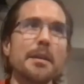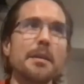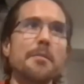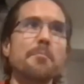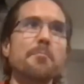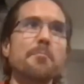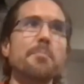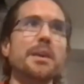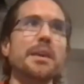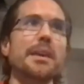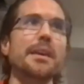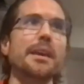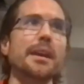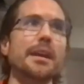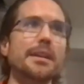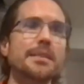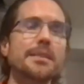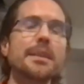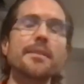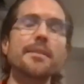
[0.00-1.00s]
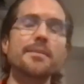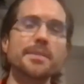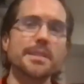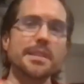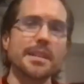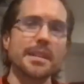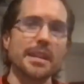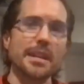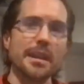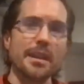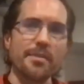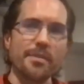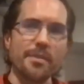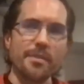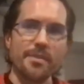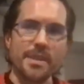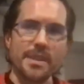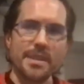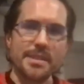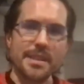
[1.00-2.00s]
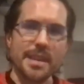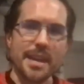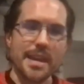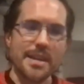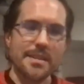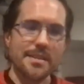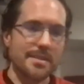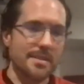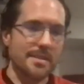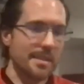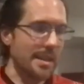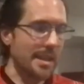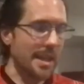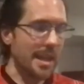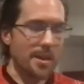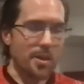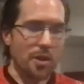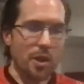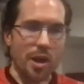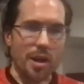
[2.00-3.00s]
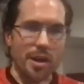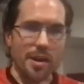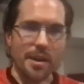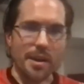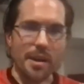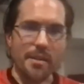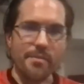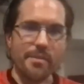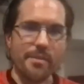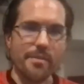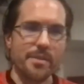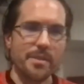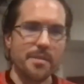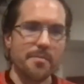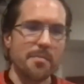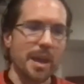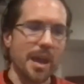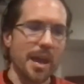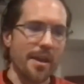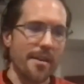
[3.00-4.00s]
Because I've seen enough of these cases, and again, not enough of them,